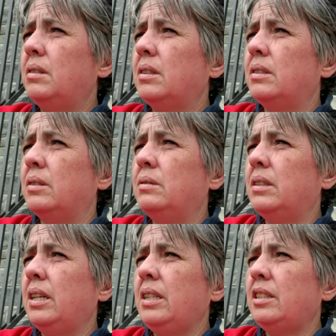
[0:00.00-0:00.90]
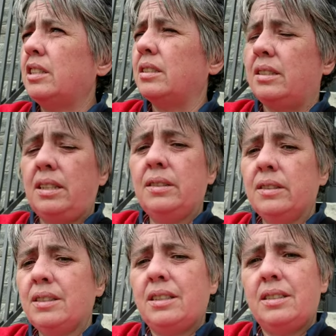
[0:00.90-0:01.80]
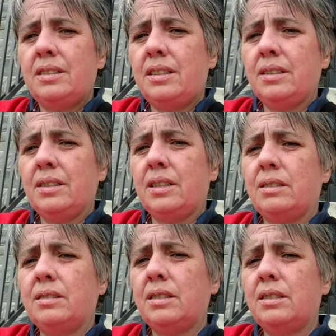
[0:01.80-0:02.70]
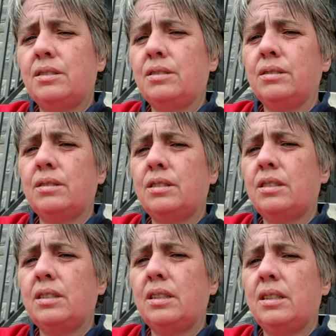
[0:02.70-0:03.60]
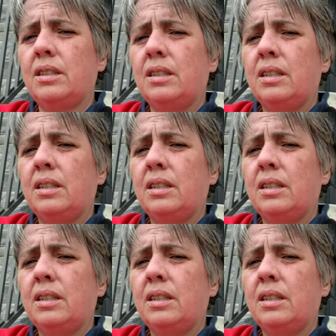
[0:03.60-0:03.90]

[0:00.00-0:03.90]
a location here in Ontario and search the